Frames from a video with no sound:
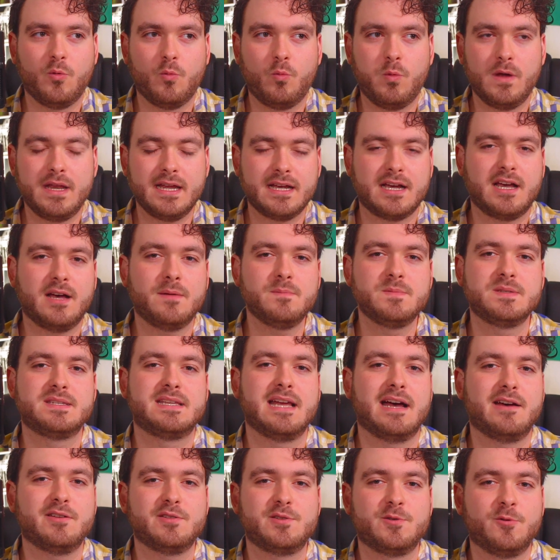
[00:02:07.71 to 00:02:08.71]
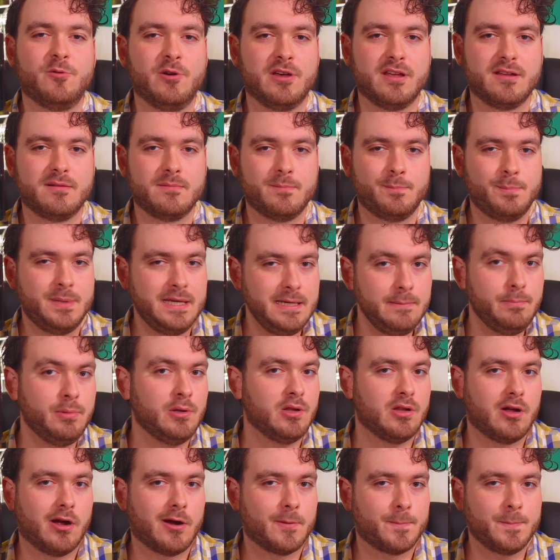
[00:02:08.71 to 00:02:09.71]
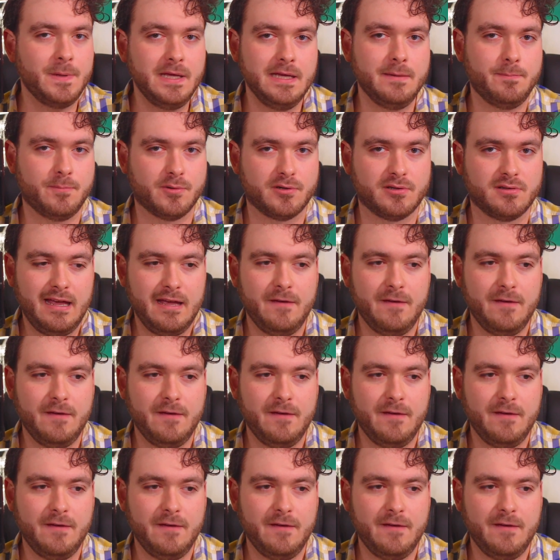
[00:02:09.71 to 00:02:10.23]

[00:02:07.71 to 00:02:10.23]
when it comes down to it, people are people.